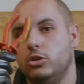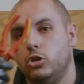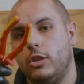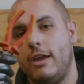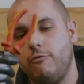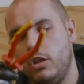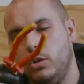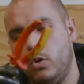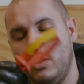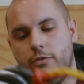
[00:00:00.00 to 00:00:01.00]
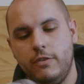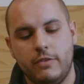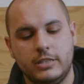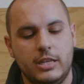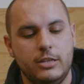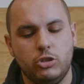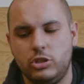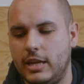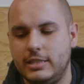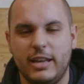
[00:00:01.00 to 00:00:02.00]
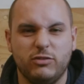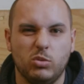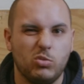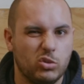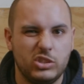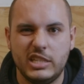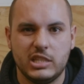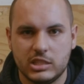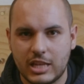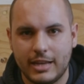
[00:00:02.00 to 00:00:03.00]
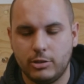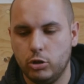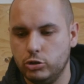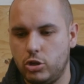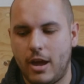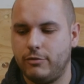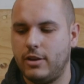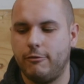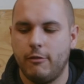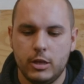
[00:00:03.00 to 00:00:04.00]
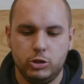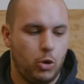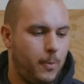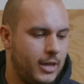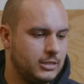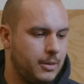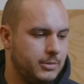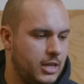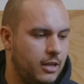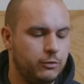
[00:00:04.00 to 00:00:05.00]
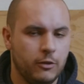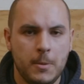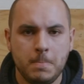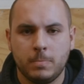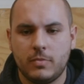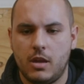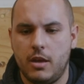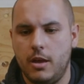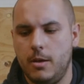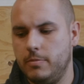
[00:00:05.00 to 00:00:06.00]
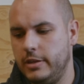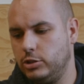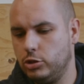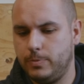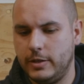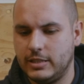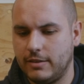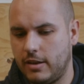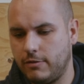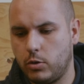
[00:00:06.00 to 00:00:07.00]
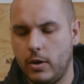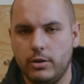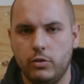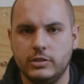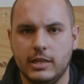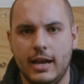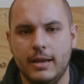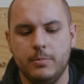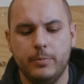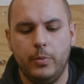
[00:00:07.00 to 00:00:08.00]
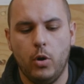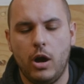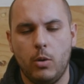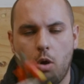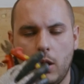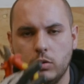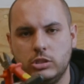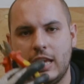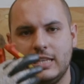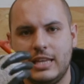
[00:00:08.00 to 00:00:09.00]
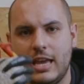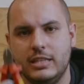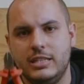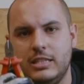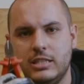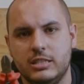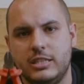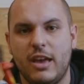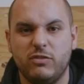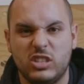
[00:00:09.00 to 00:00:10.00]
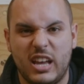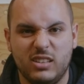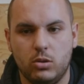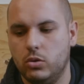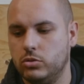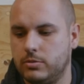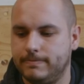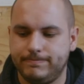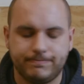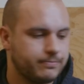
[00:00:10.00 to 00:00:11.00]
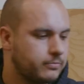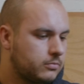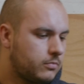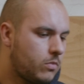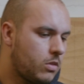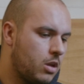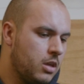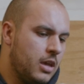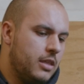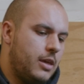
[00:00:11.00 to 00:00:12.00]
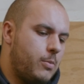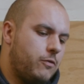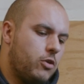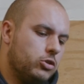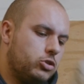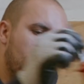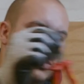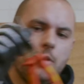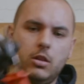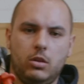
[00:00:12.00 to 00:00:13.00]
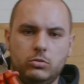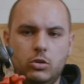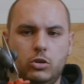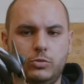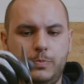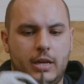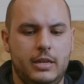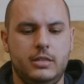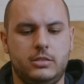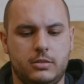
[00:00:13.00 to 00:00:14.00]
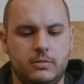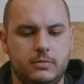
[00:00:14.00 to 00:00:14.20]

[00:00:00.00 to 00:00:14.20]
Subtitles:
So they're really worth investing in. Just get yourself some good, decent side cutters. You don't have to have two pairs like myself. These are just bits I've acquired over time. But what I would say is get a decent set of side cutters. Then we've got some long nose pliers.